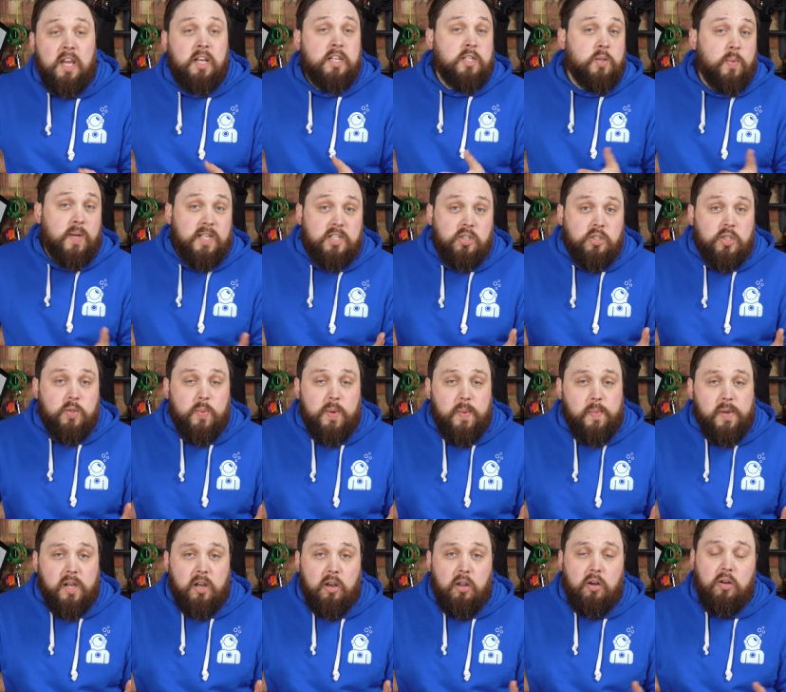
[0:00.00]
So as you're
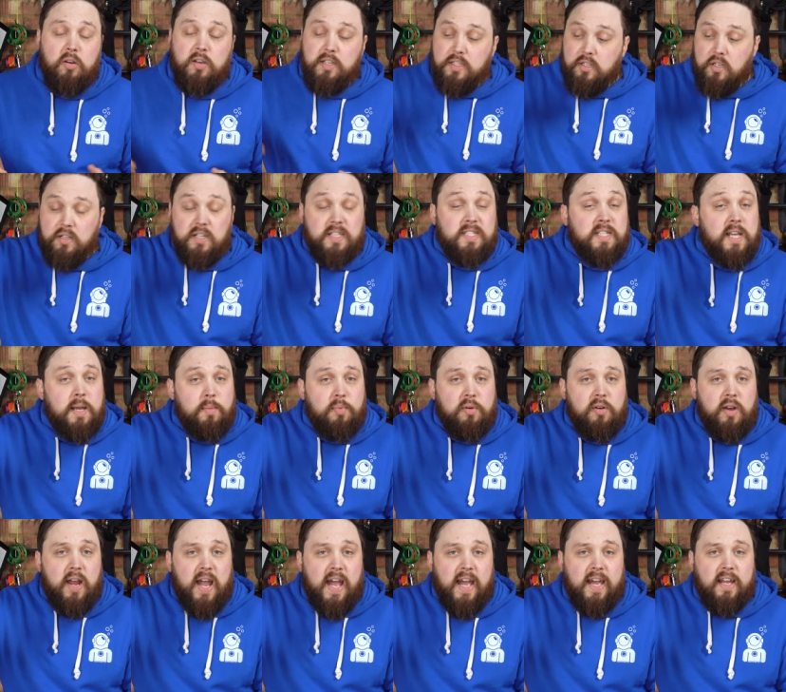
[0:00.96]
swimming along, it's got a
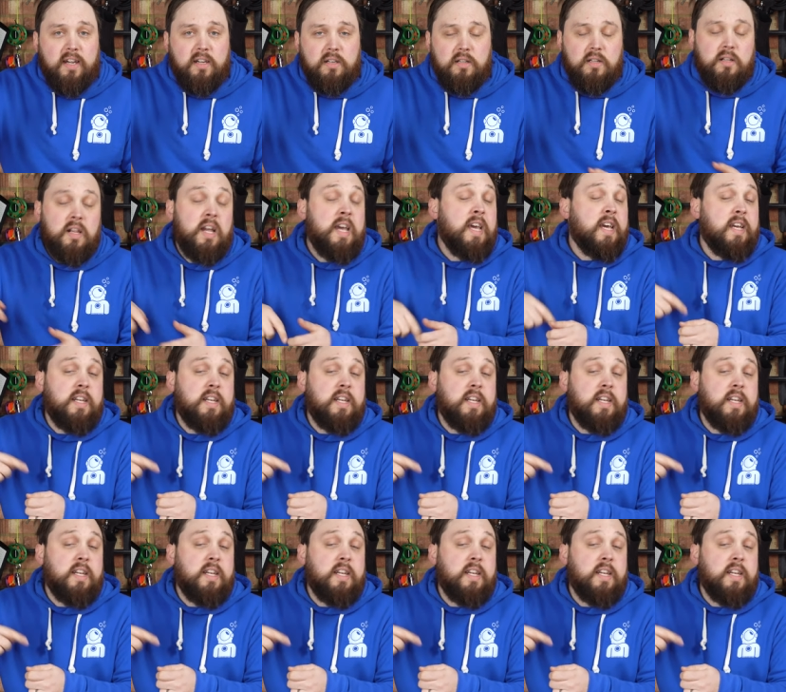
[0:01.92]
separate handle,